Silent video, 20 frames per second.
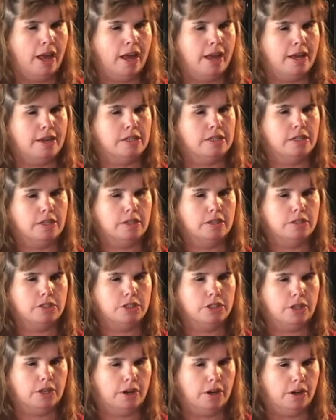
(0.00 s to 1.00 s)
and
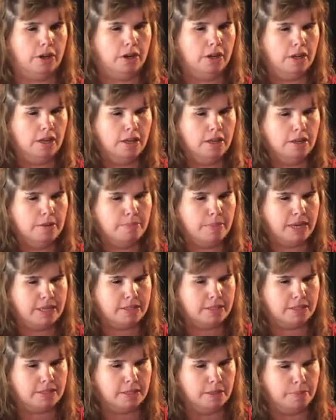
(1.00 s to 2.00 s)
sugar
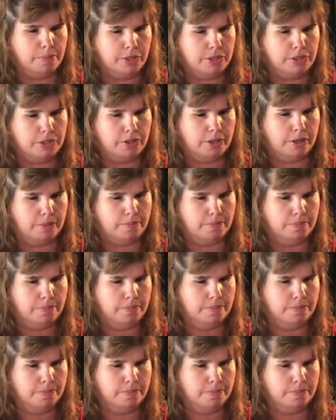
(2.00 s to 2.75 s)
makes a simple syrup.